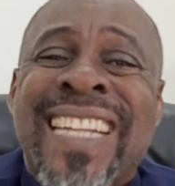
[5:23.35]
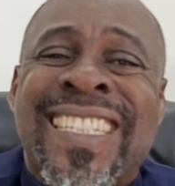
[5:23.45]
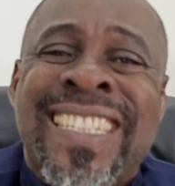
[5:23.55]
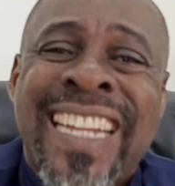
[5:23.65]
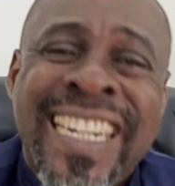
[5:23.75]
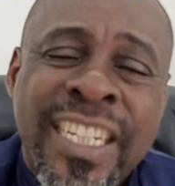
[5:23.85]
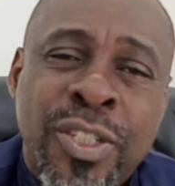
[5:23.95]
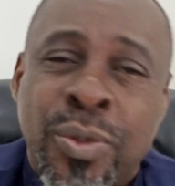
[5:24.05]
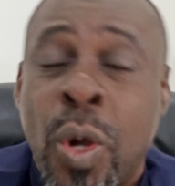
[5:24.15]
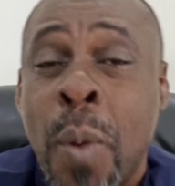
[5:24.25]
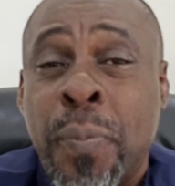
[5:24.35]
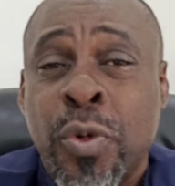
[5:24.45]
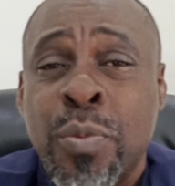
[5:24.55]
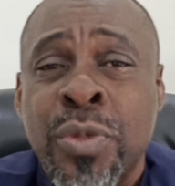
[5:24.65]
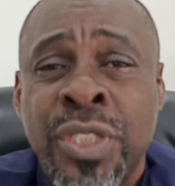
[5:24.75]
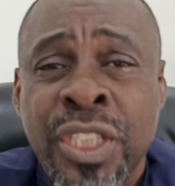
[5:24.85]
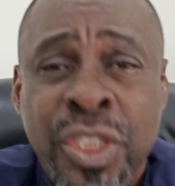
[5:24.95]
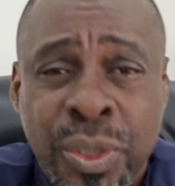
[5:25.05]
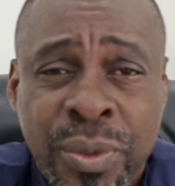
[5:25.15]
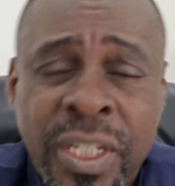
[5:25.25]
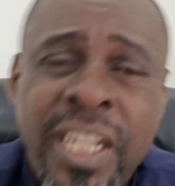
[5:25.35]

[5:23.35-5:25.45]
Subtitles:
selling to or promoting to.